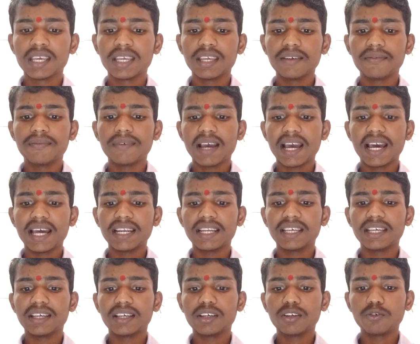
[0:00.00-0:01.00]
If
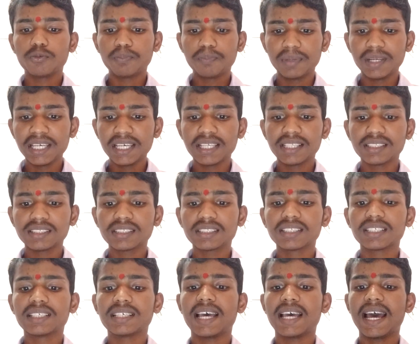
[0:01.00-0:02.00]
an aeroplane
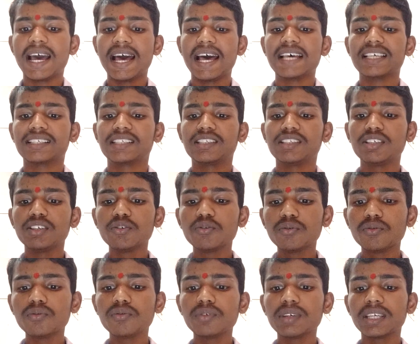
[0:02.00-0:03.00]
has
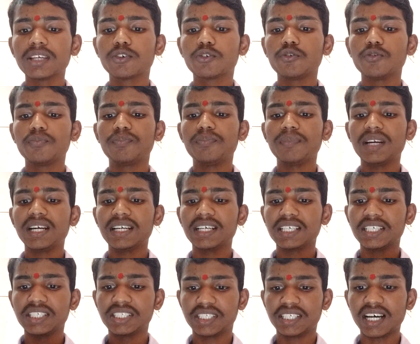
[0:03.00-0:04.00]
new equipment
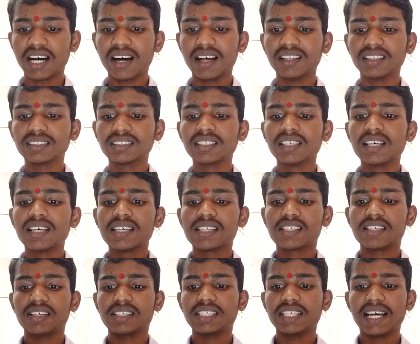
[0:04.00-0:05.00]
installed,
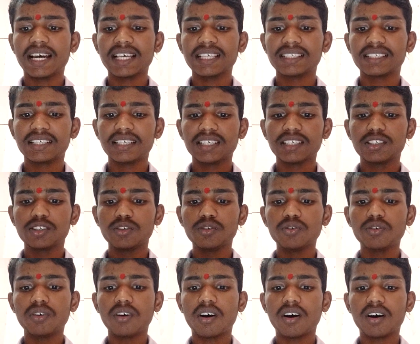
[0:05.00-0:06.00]
such as
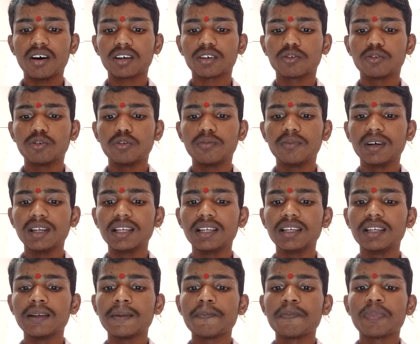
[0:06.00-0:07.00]
ratio or
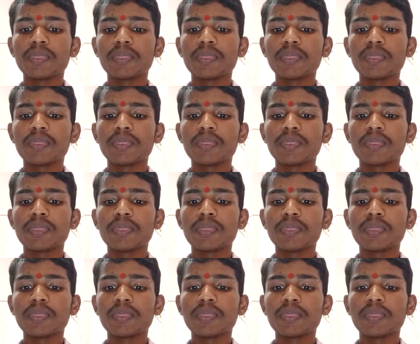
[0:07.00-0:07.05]
global